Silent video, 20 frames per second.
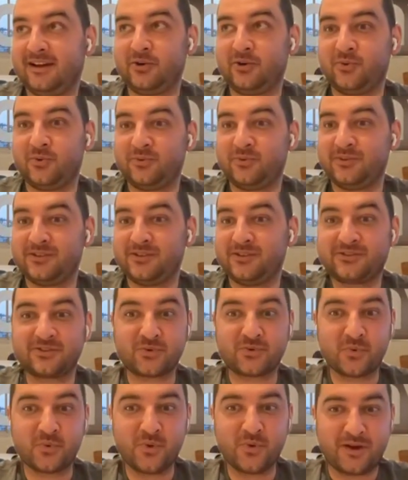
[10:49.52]
I don't know,
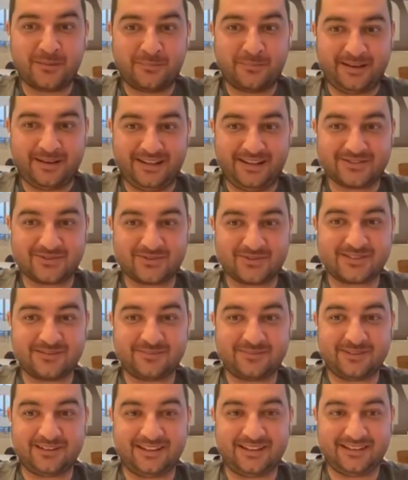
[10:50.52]
screw companies or
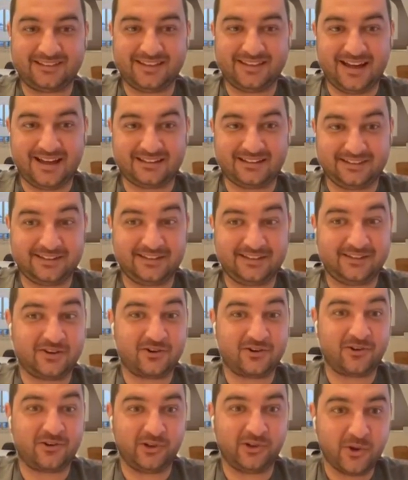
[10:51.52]
something like that, and
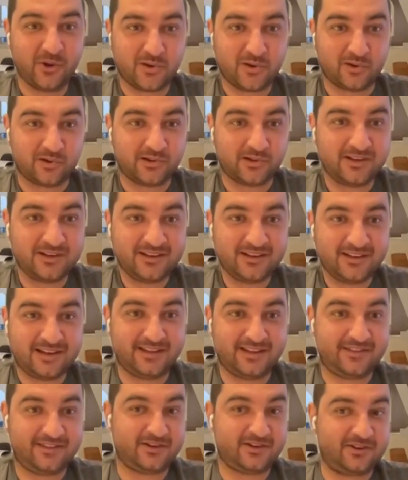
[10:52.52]
they're local
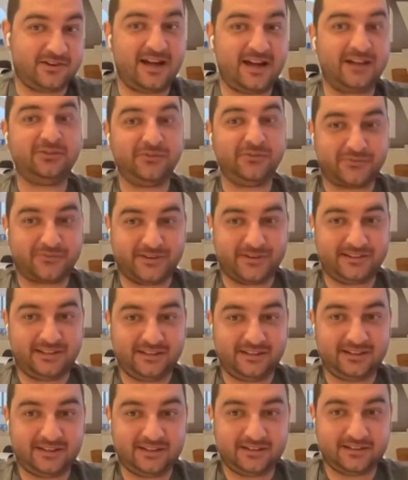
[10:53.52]
and they're not too
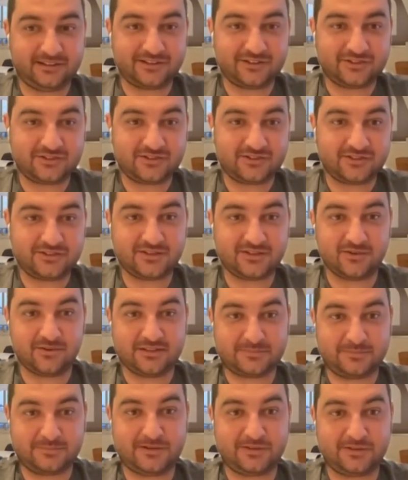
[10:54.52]
friendly to English. So,
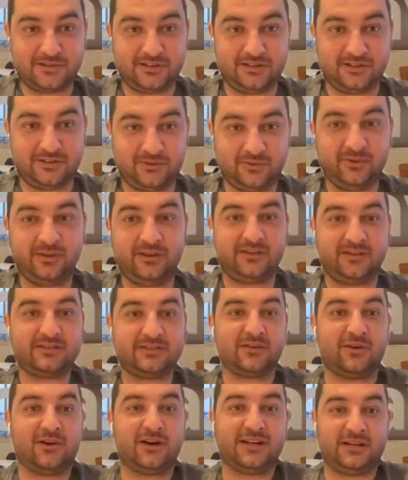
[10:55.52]
especially doing
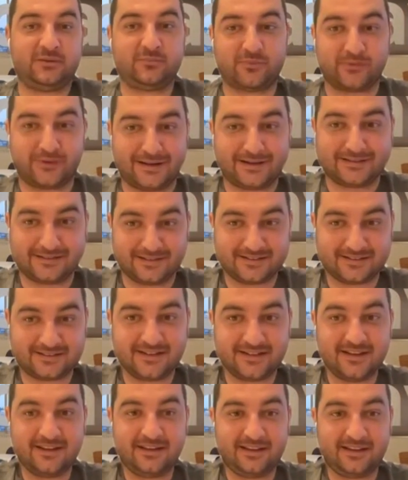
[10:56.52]
this audit
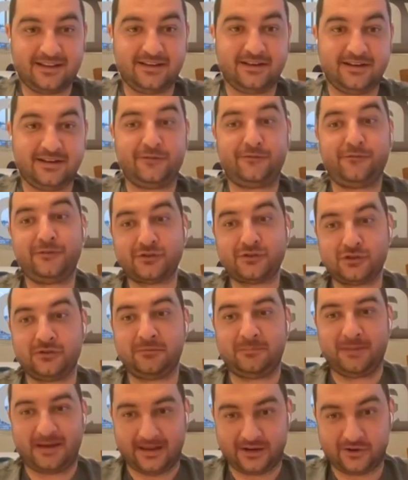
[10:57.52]
process in an
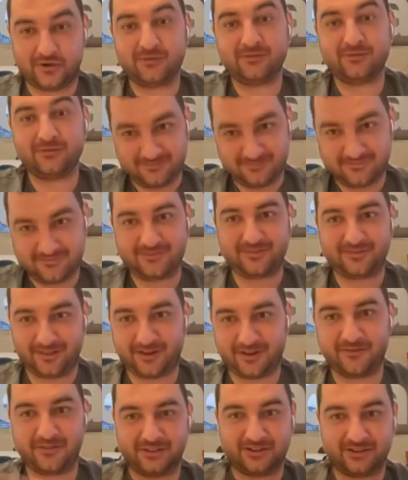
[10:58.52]
efficient manner,
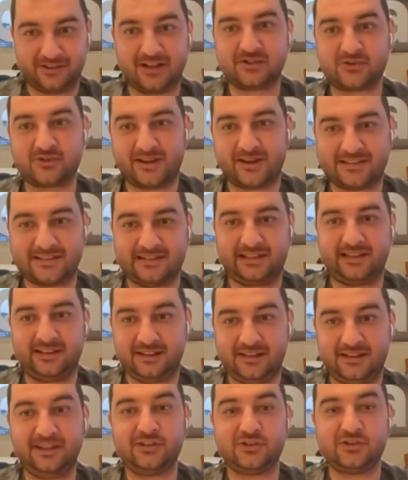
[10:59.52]
think of it not
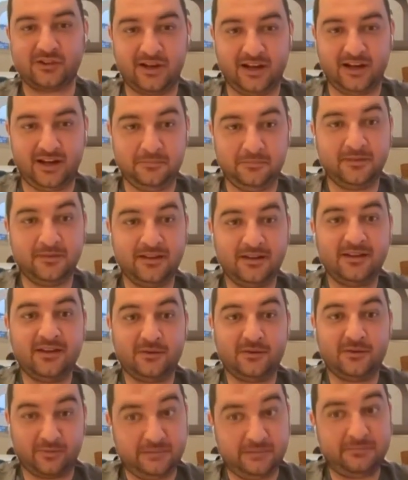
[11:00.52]
translating each time,
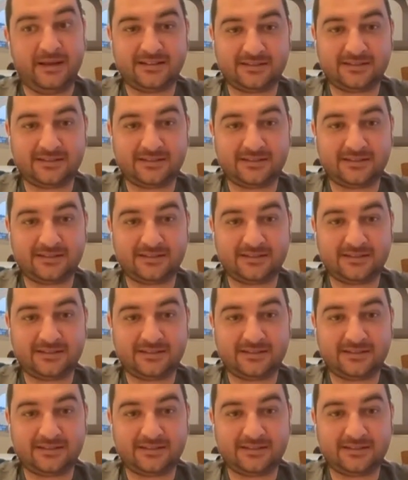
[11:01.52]
really